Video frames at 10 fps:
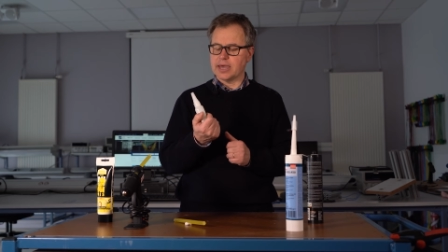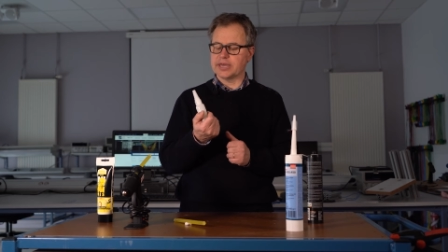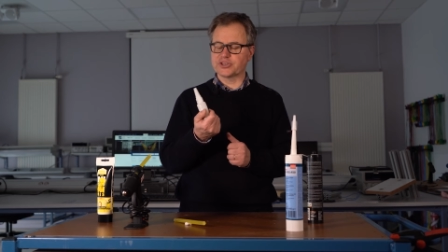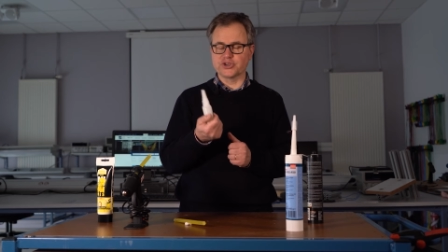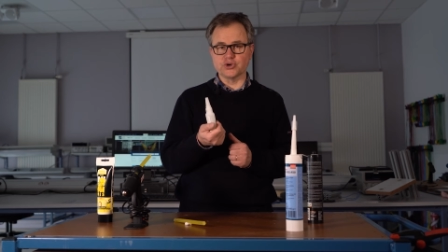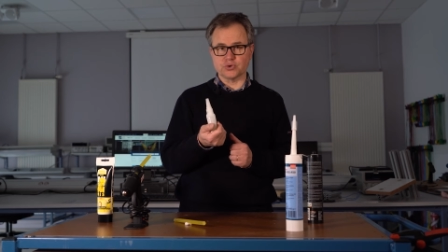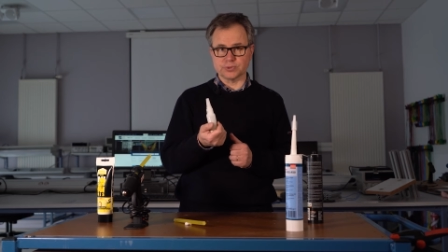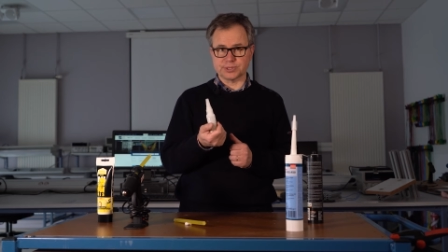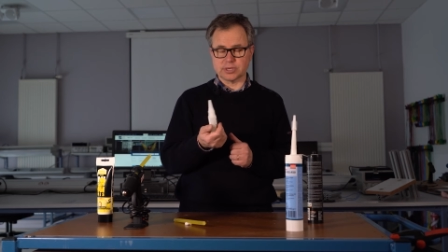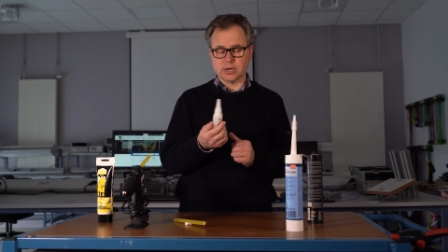It
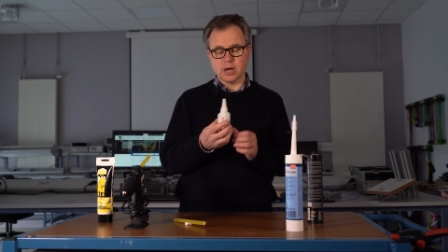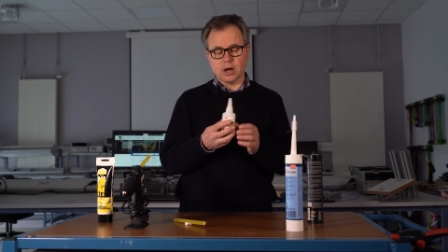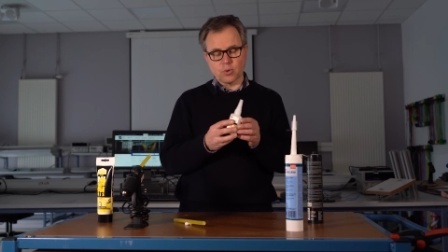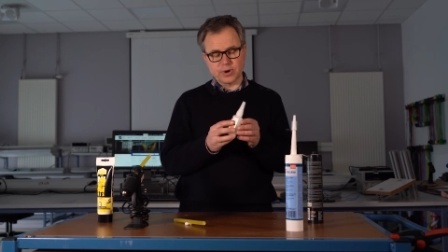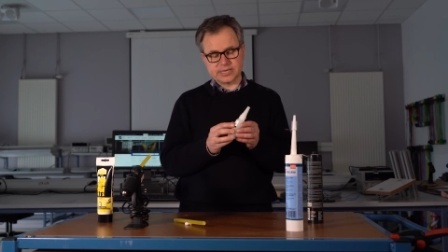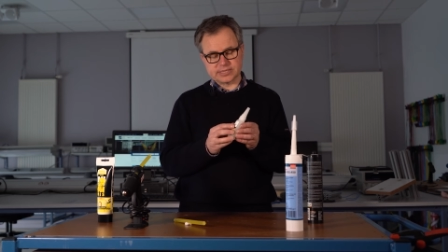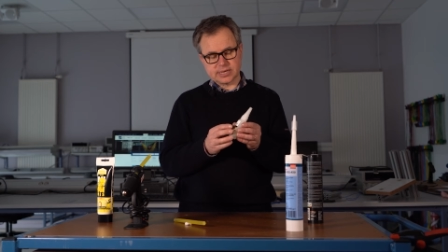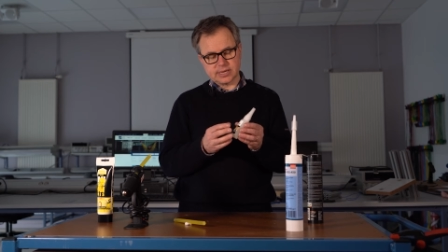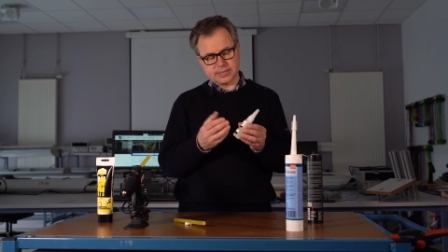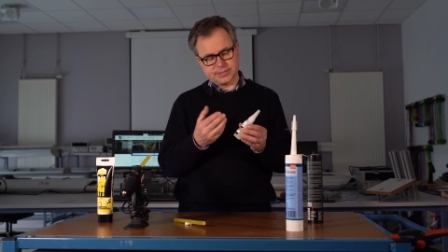cures
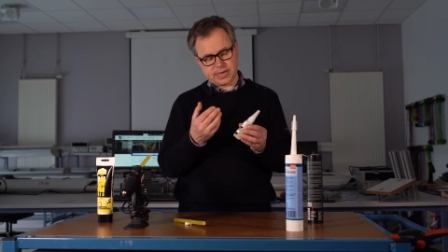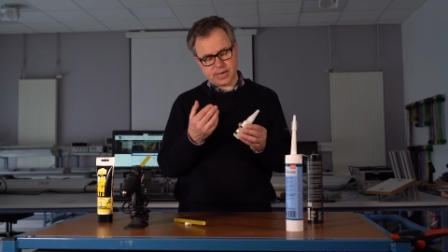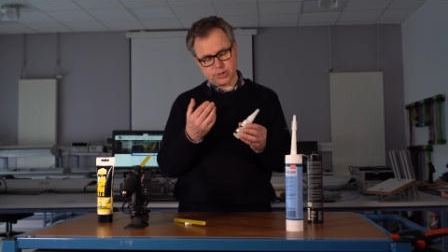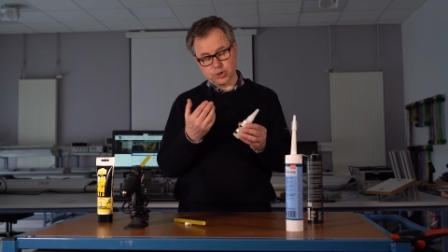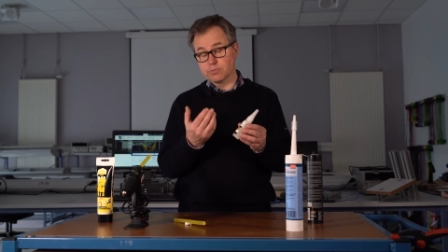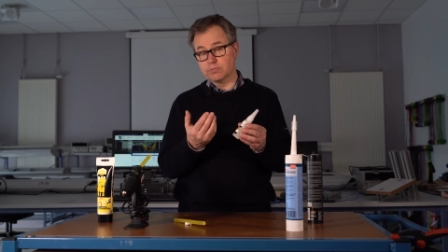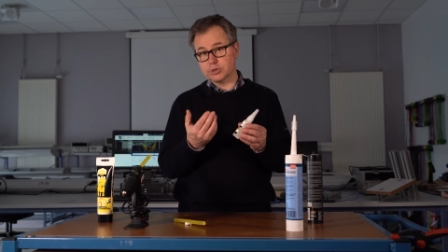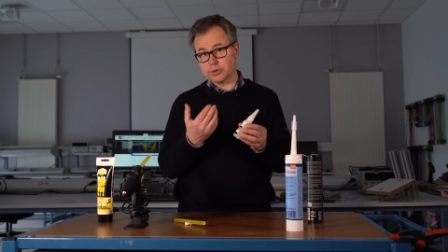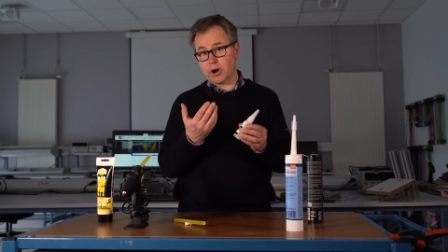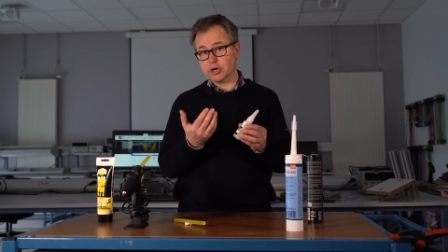with the
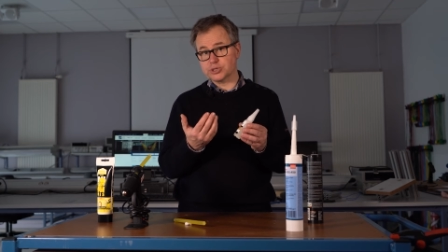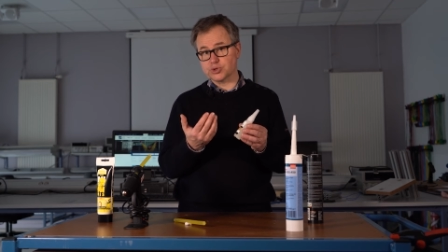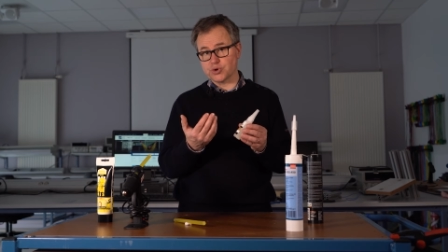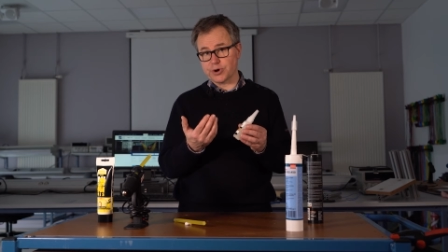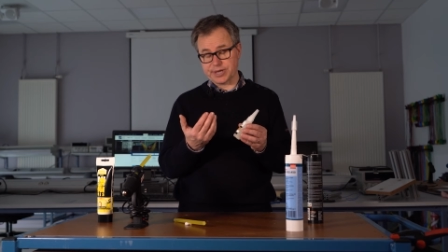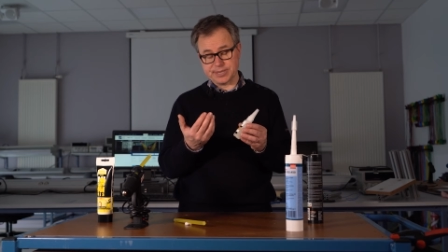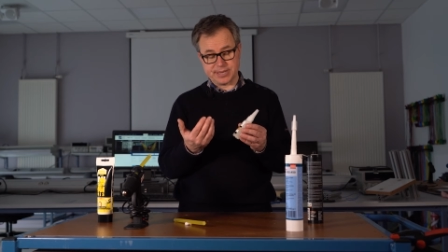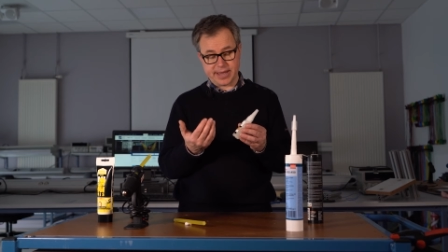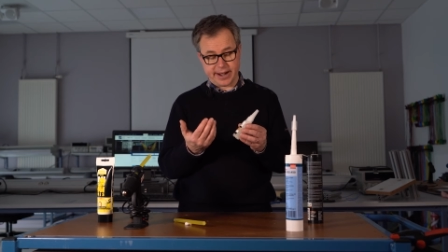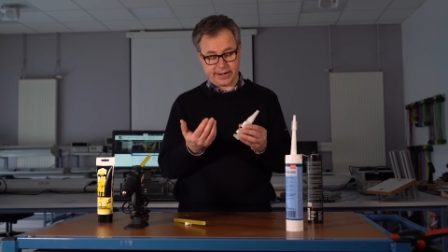moisture in
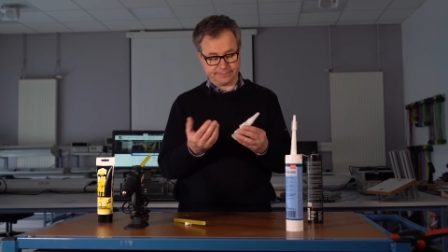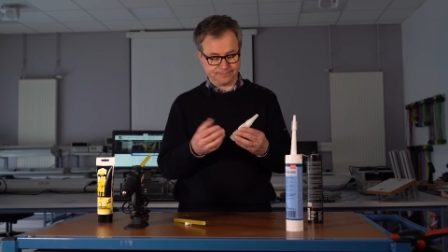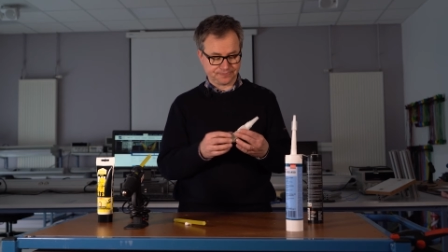the air,